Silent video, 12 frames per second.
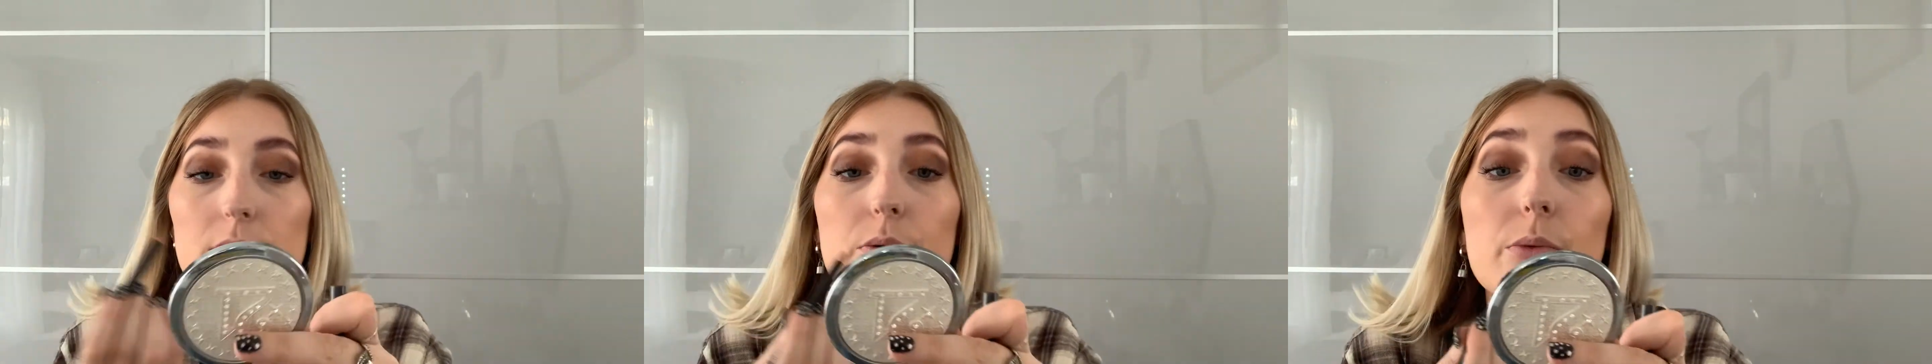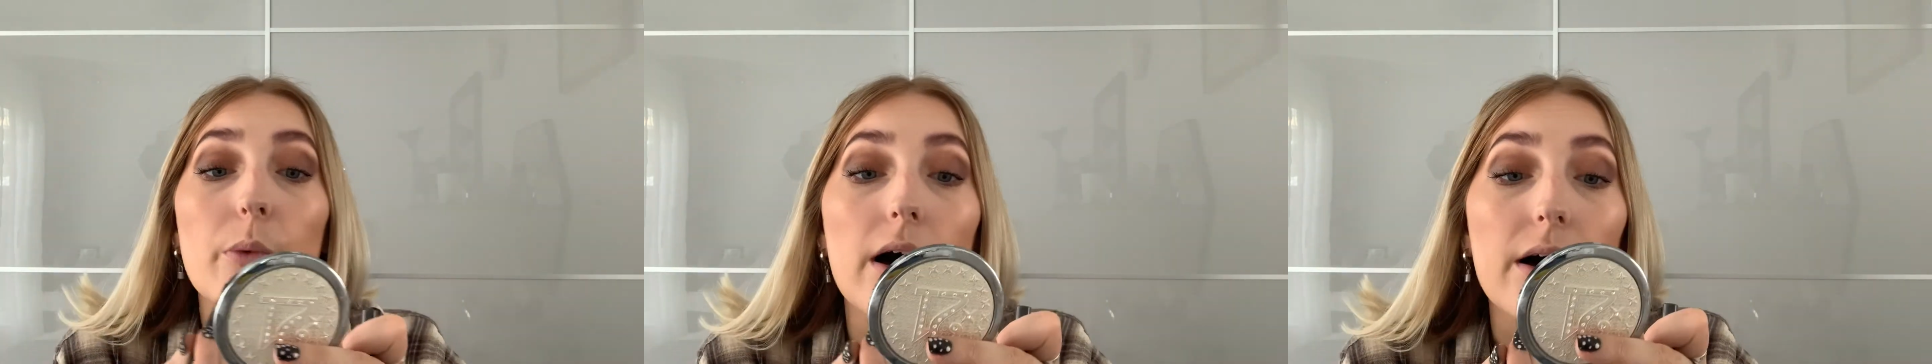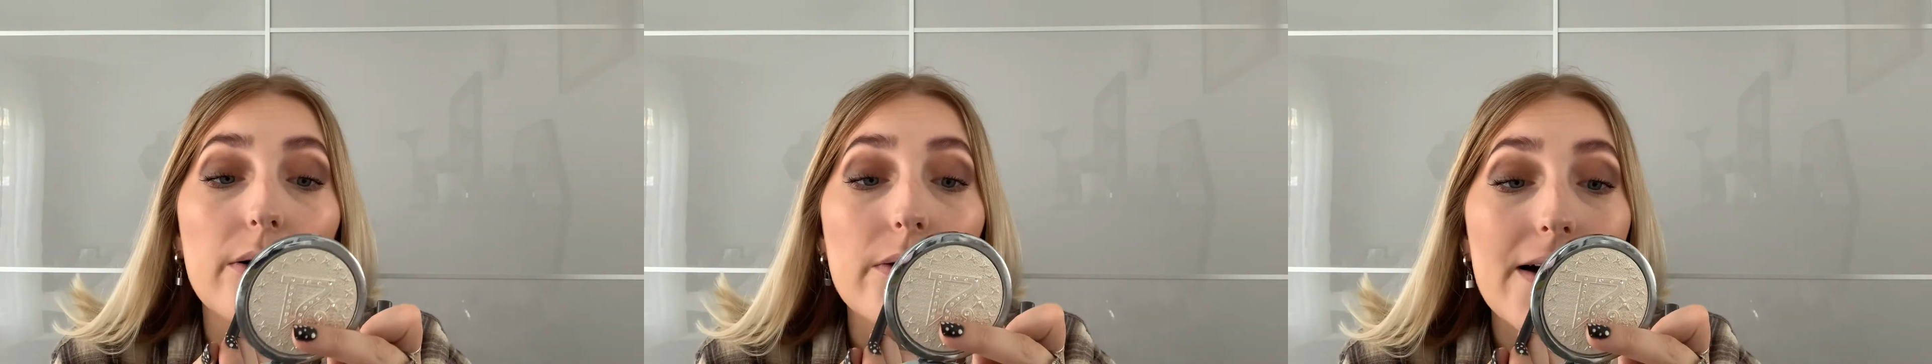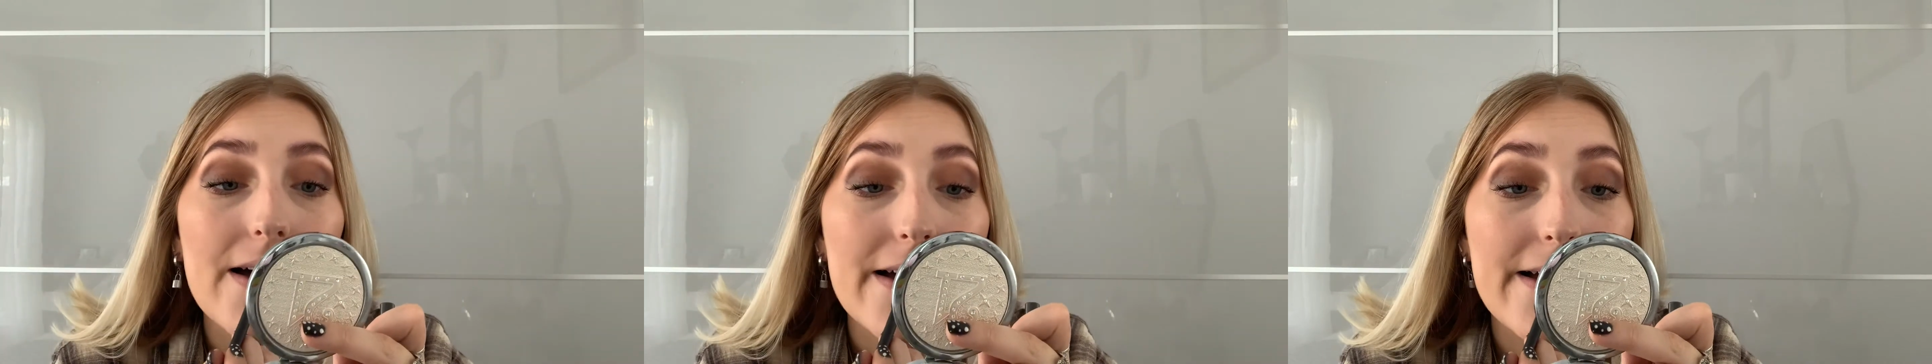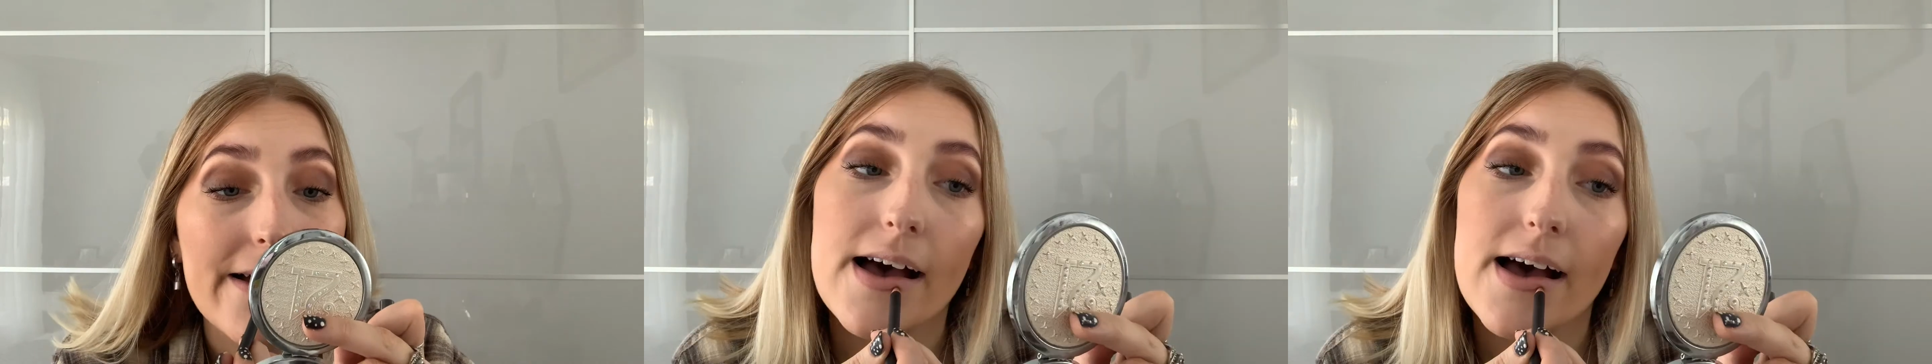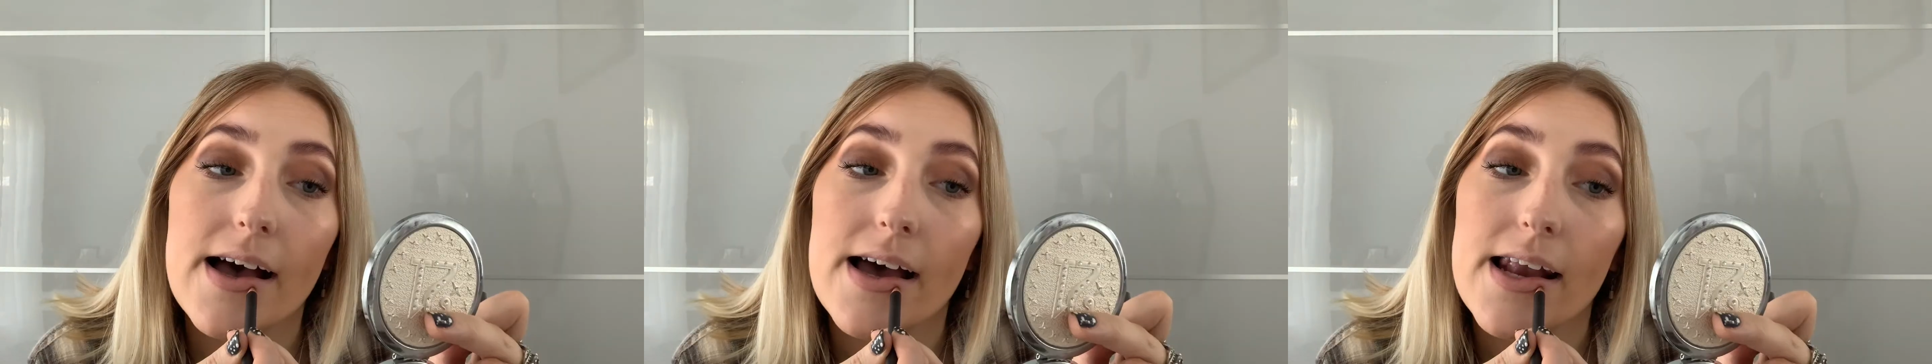with Whirl,
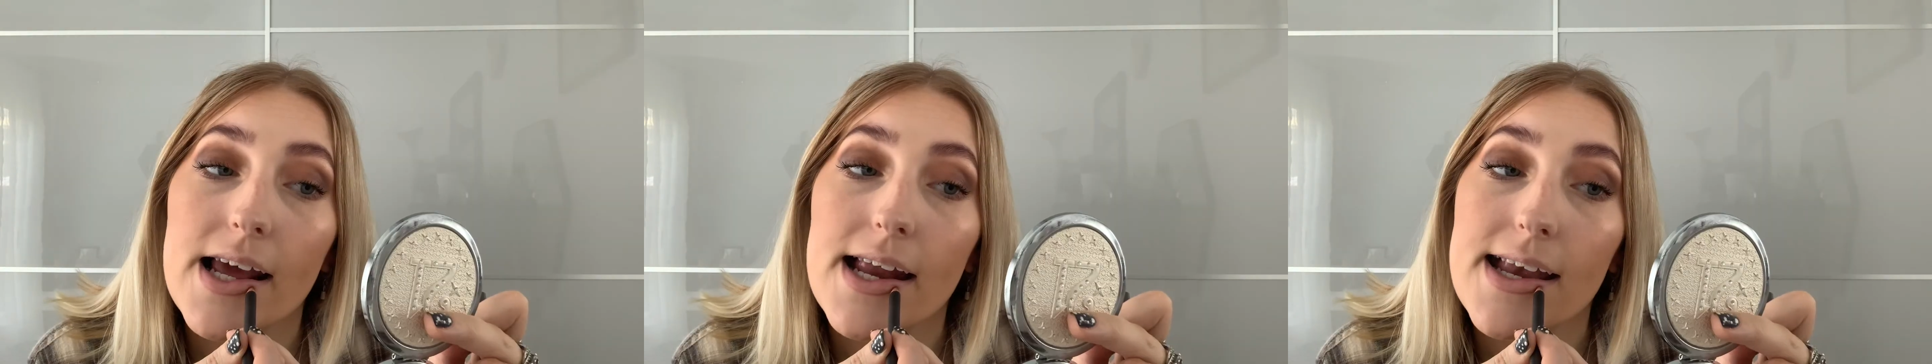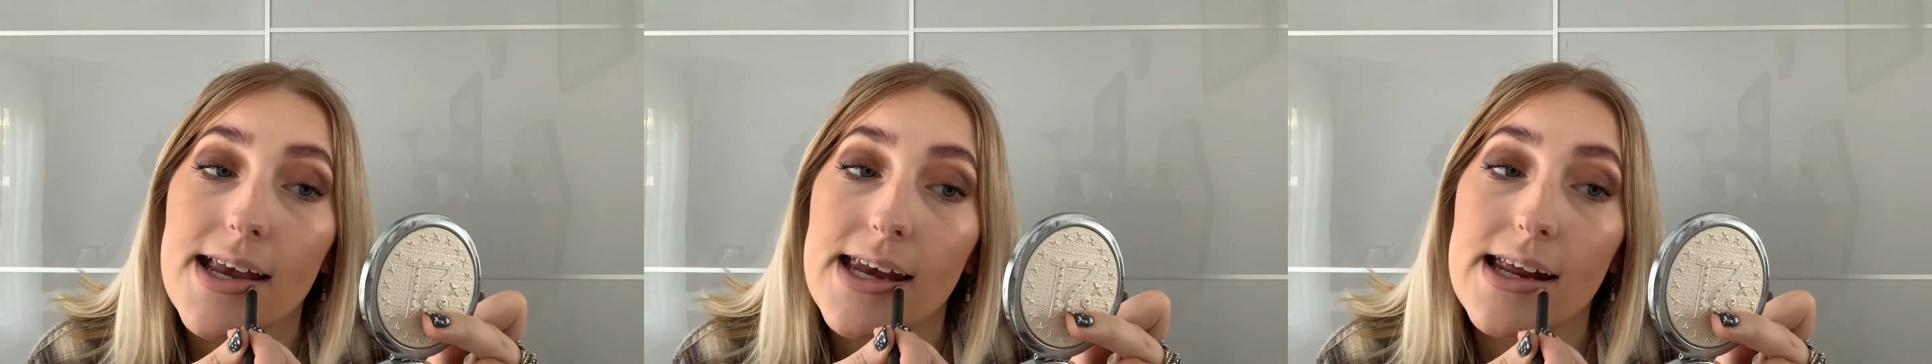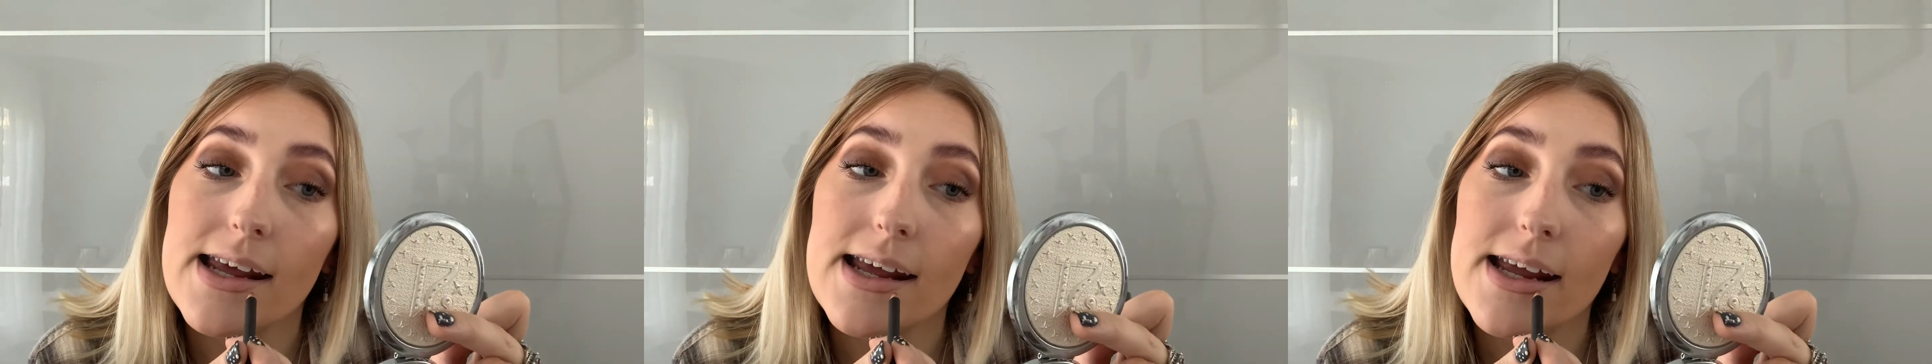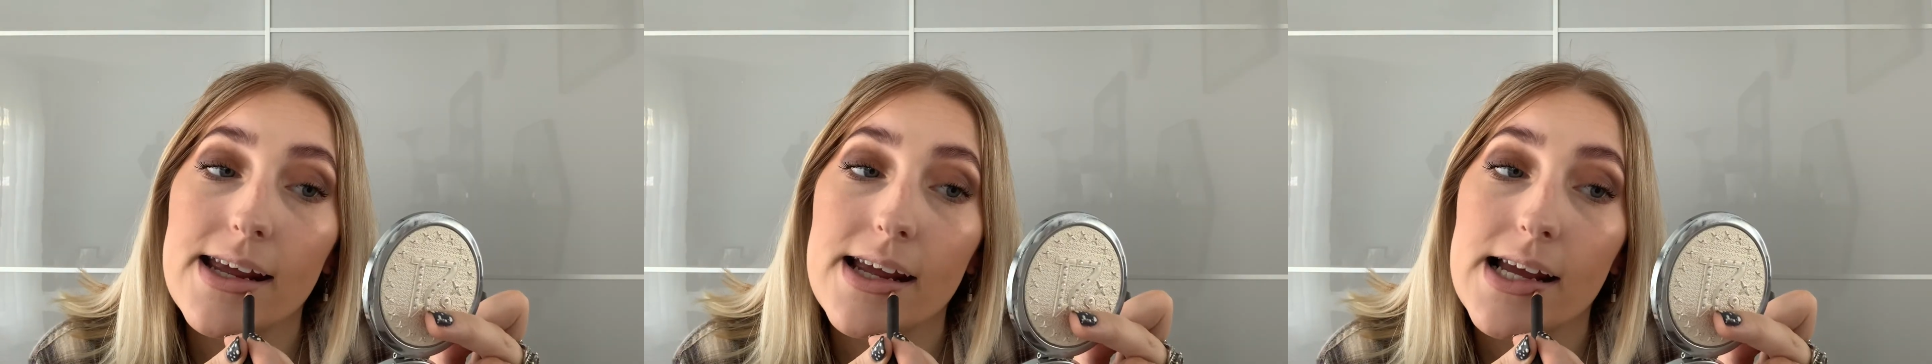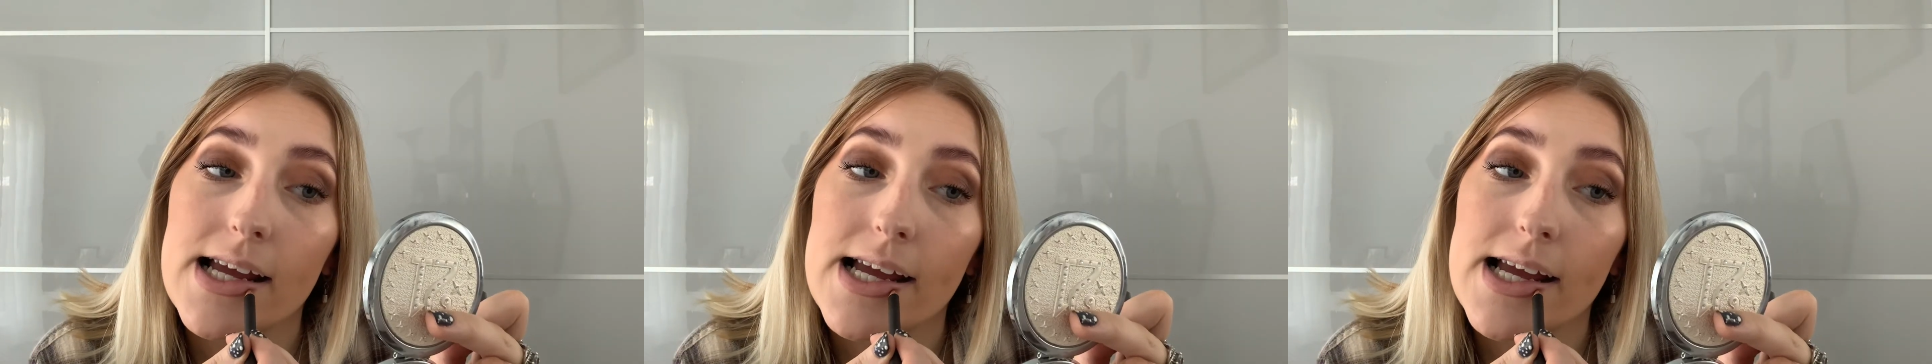and I do